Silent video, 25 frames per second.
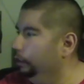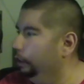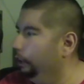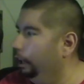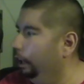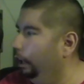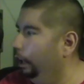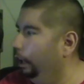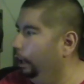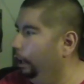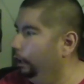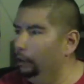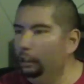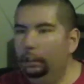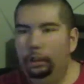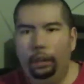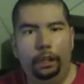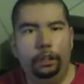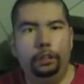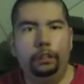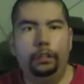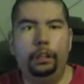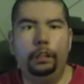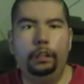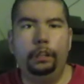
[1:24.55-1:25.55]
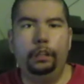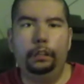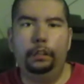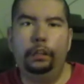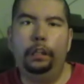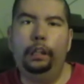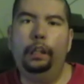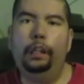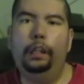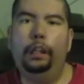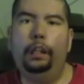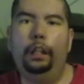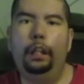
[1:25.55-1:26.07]
Justice
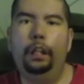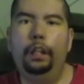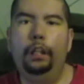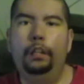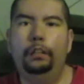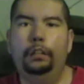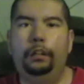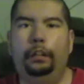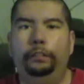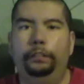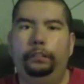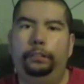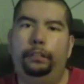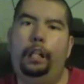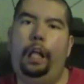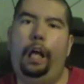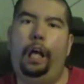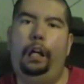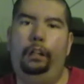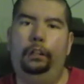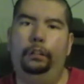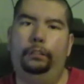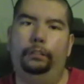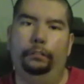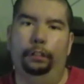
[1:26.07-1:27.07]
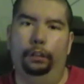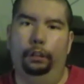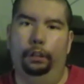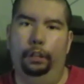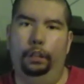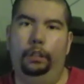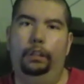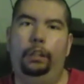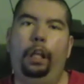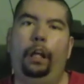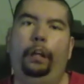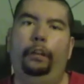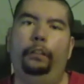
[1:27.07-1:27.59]
League: The
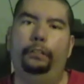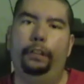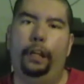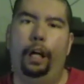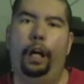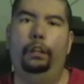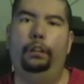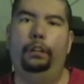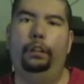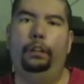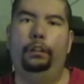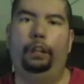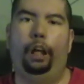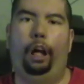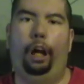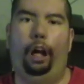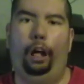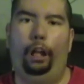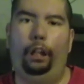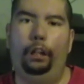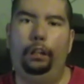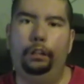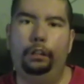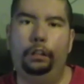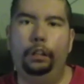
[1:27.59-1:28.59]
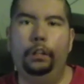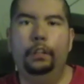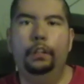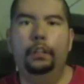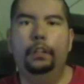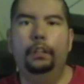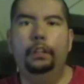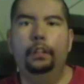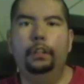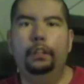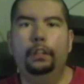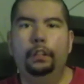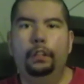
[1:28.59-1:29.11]
Flashpoint Paradox.
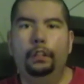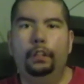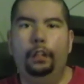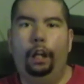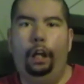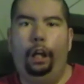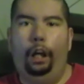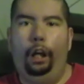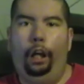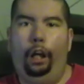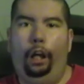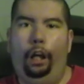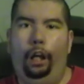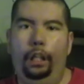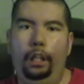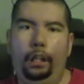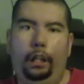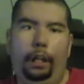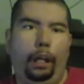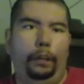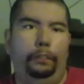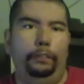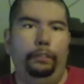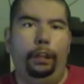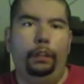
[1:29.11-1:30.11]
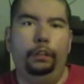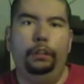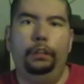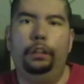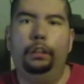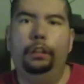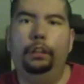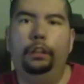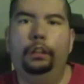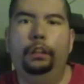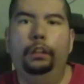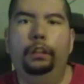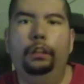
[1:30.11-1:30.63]
It came out
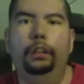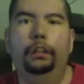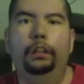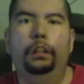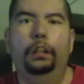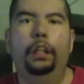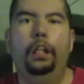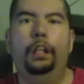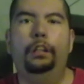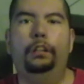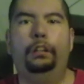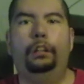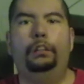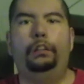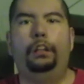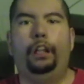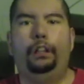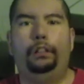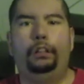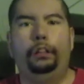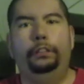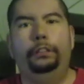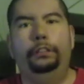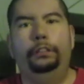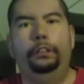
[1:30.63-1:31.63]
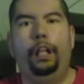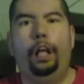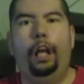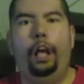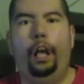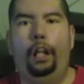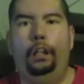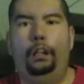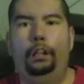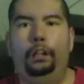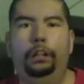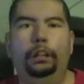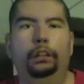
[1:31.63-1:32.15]
this year. It's about the
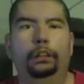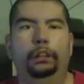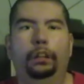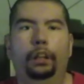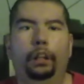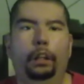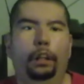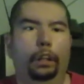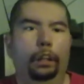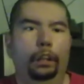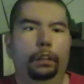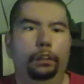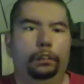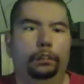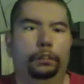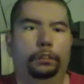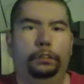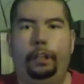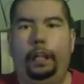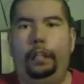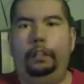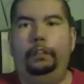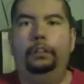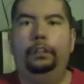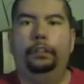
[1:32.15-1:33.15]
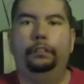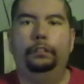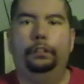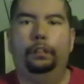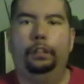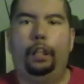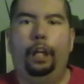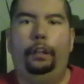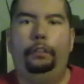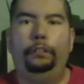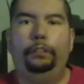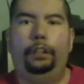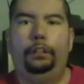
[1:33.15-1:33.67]
Flash, who finds
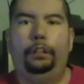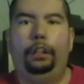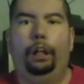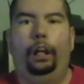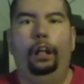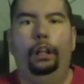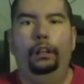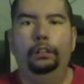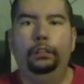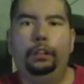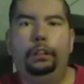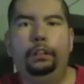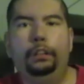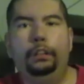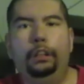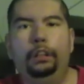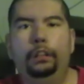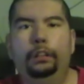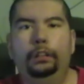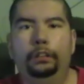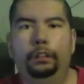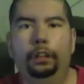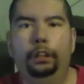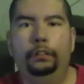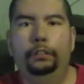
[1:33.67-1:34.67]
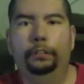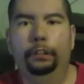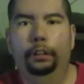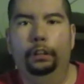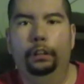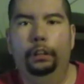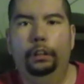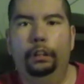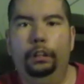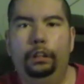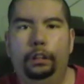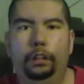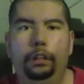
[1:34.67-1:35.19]
himself in an alternate
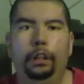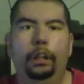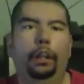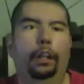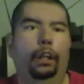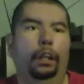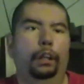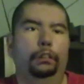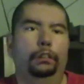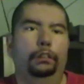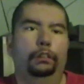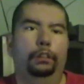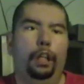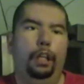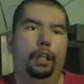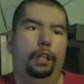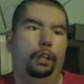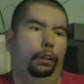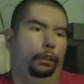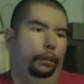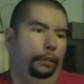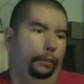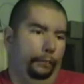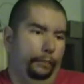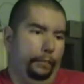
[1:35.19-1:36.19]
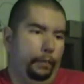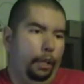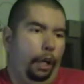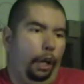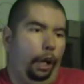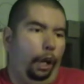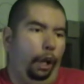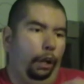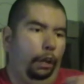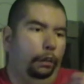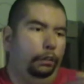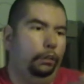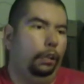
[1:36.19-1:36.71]
universe where
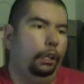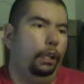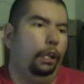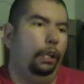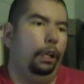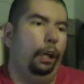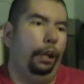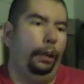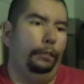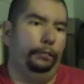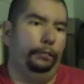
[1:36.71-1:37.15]
all the